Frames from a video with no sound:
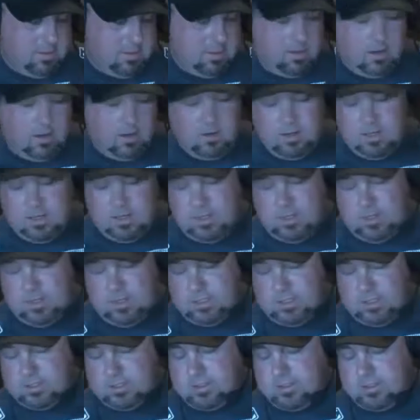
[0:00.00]
you know, it,
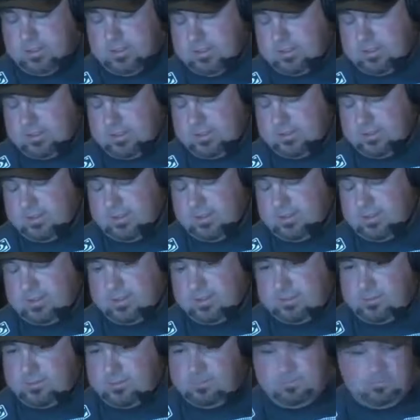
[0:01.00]
it, just it's
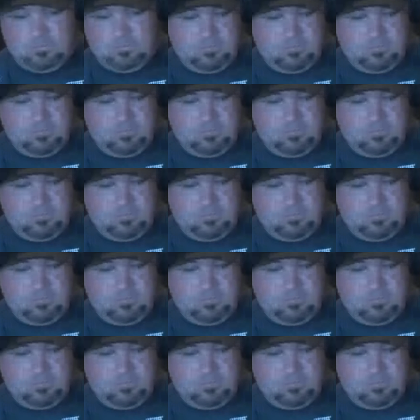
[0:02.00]
it's